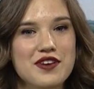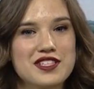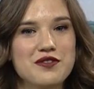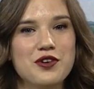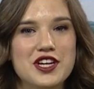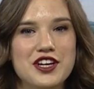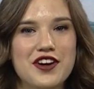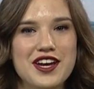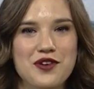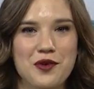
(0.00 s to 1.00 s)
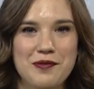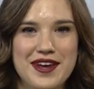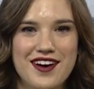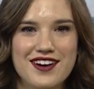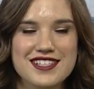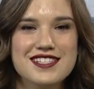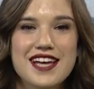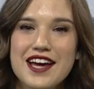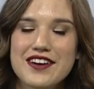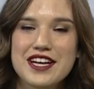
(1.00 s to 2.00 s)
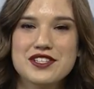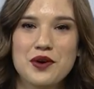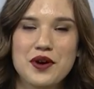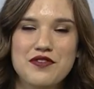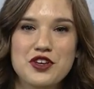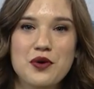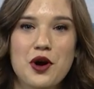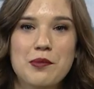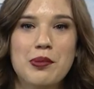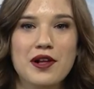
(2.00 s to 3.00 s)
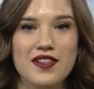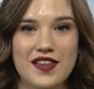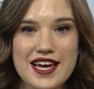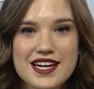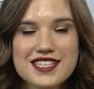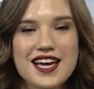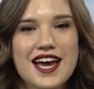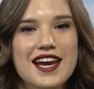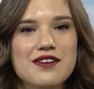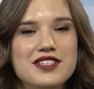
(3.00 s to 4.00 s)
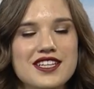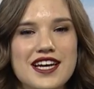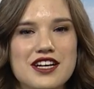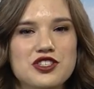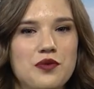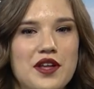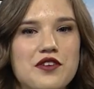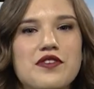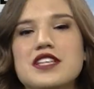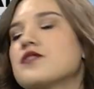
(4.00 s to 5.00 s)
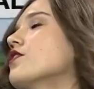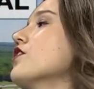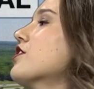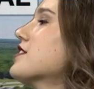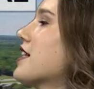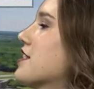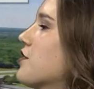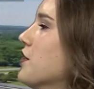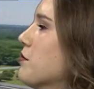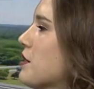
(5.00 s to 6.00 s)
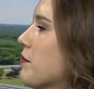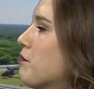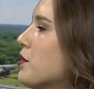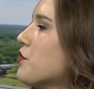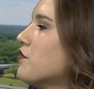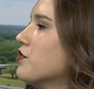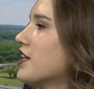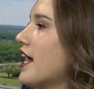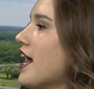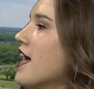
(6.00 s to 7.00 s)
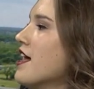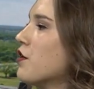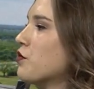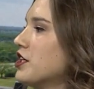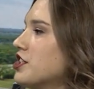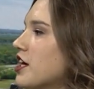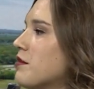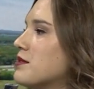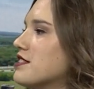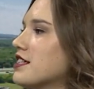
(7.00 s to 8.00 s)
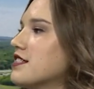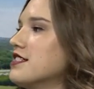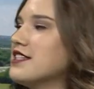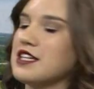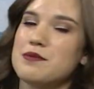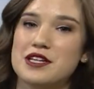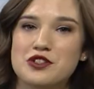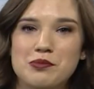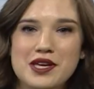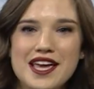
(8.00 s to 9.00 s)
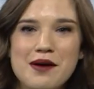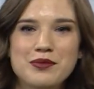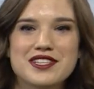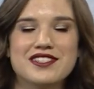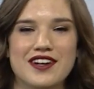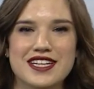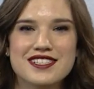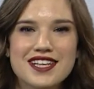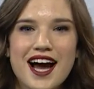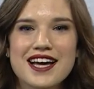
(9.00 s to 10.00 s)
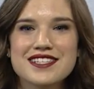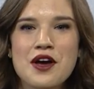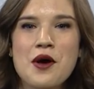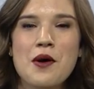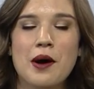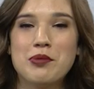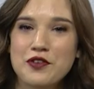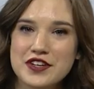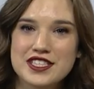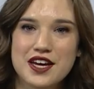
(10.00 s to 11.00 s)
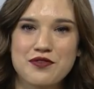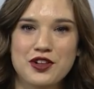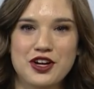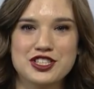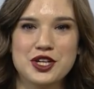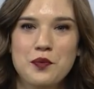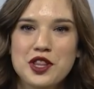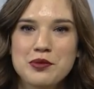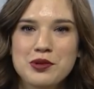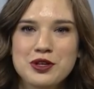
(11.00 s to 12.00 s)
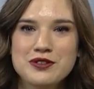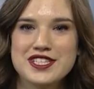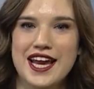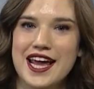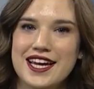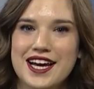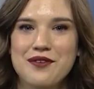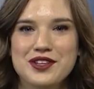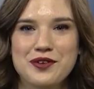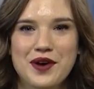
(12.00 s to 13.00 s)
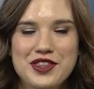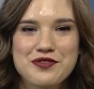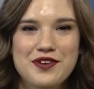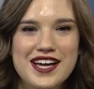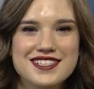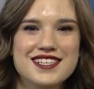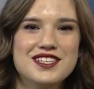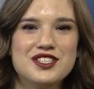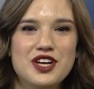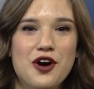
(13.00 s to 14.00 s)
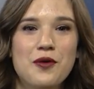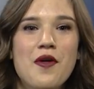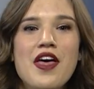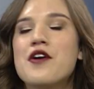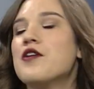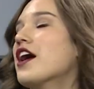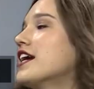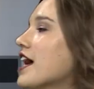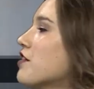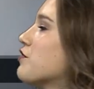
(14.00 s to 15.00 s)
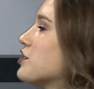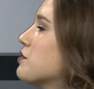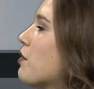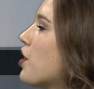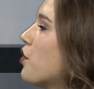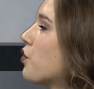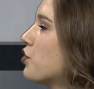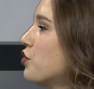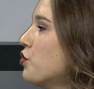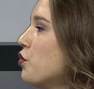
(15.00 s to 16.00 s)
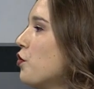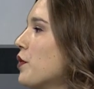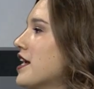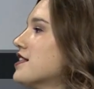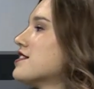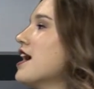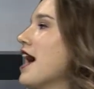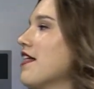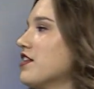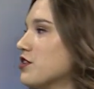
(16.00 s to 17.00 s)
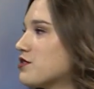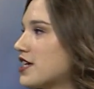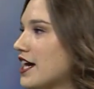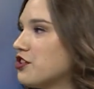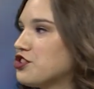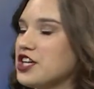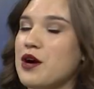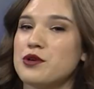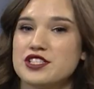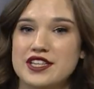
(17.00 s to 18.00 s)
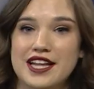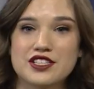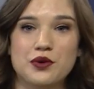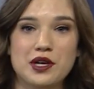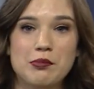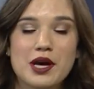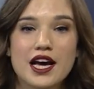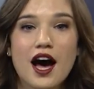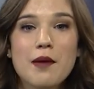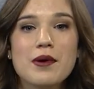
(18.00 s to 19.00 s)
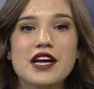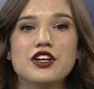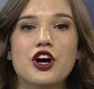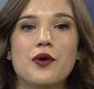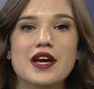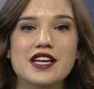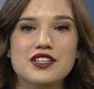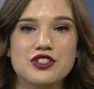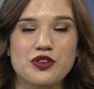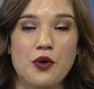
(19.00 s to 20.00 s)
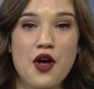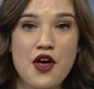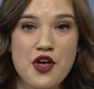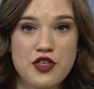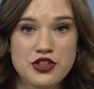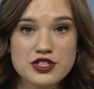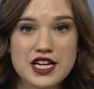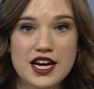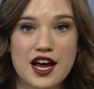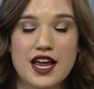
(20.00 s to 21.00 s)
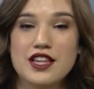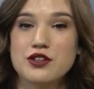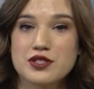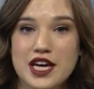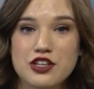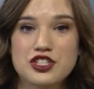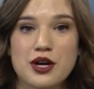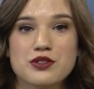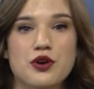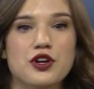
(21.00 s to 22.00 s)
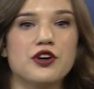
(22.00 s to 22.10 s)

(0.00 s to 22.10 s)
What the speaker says: Festival here in Norman on Saturday. So if you are planning to head out to the National Weather Festival, it looks like it's going to be a beautiful day, reaching up to 66 by 2 p.m. with sunny skies, a perfect day for launching weather balloons and hanging out with the weather friends. So again, for tomorrow, cool winds and then those scattered showers, and that's going to pick up and go into Thursday night, and those scattered showers are